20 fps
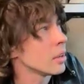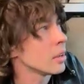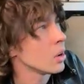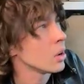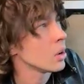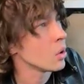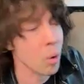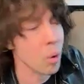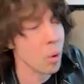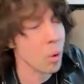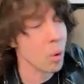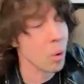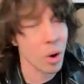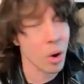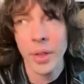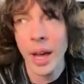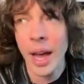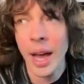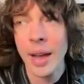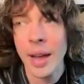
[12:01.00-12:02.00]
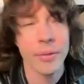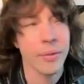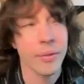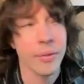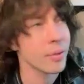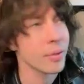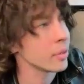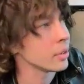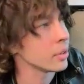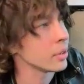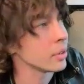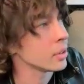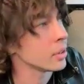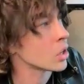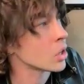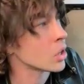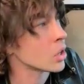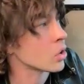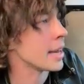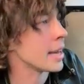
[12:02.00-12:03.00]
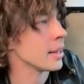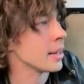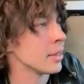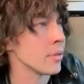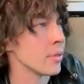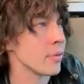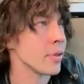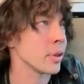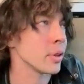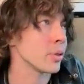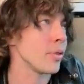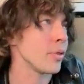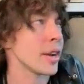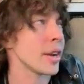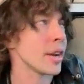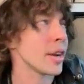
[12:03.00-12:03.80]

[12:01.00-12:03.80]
to kind of like bring this weird world that I've